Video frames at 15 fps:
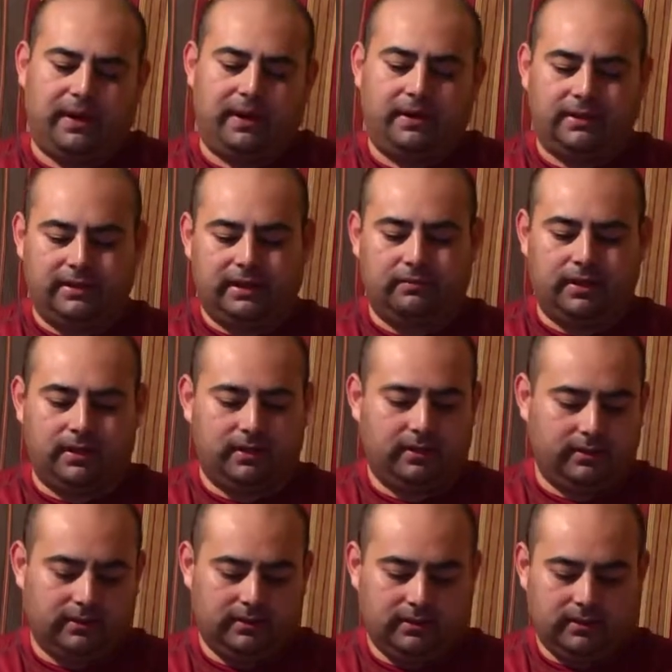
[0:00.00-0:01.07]
probably 10
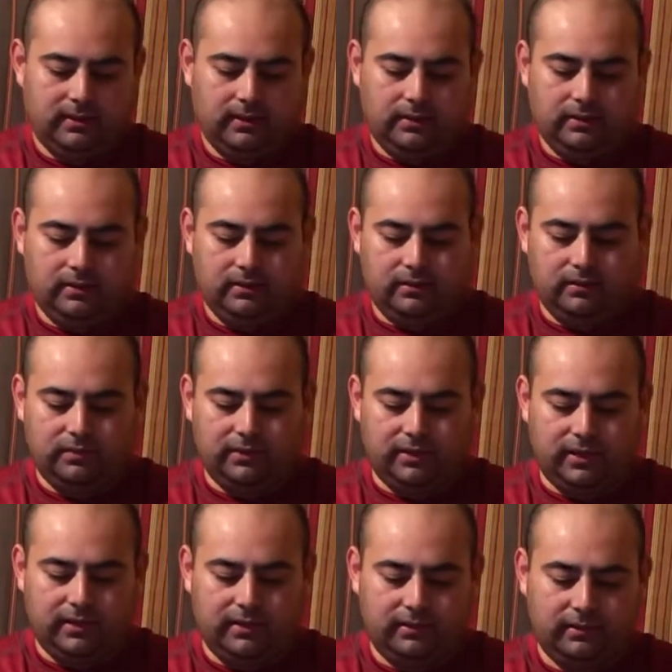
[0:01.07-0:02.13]
minutes, almost
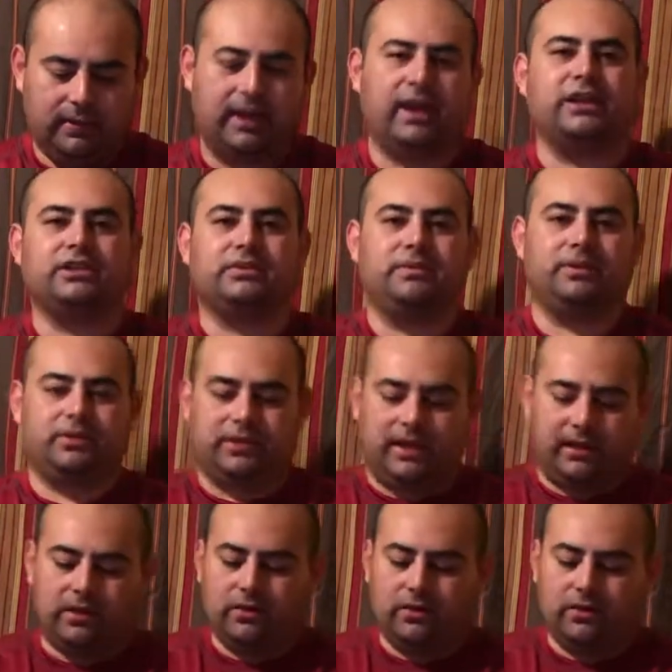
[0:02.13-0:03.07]
done. And it smells like